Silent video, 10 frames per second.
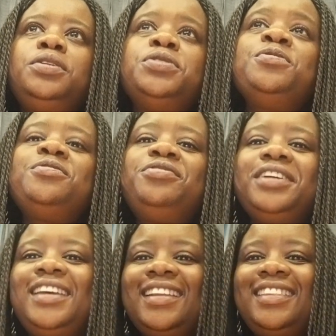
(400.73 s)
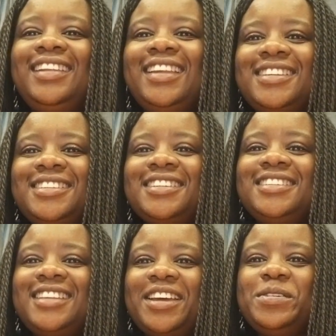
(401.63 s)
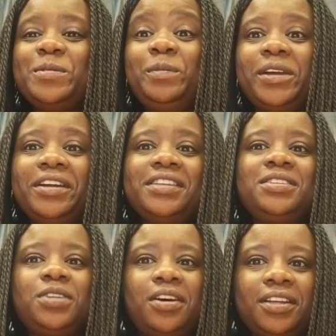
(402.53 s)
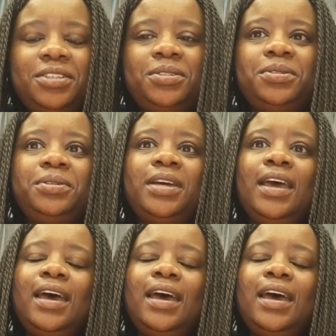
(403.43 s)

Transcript: Don't forget the lessons that your parents taught you.